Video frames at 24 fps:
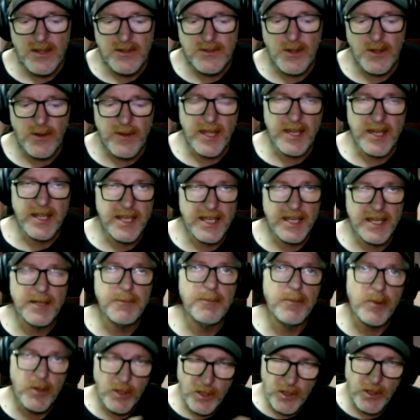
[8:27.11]
so that he
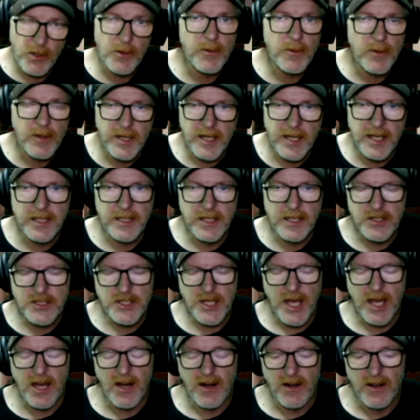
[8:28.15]
could book her in the
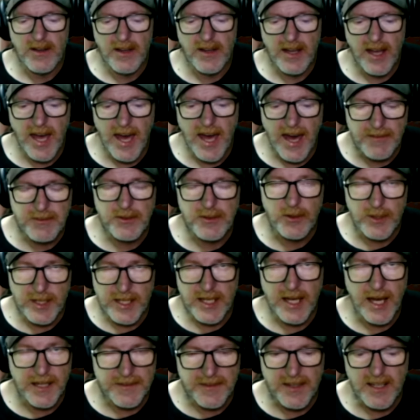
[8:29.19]
jail after
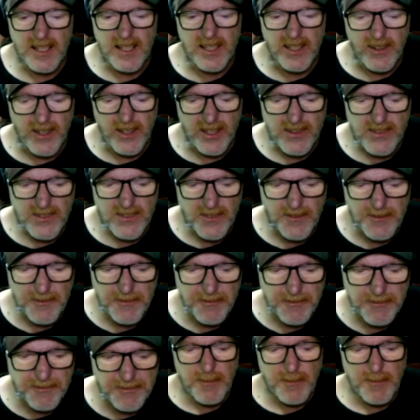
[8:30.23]
he got the clearance.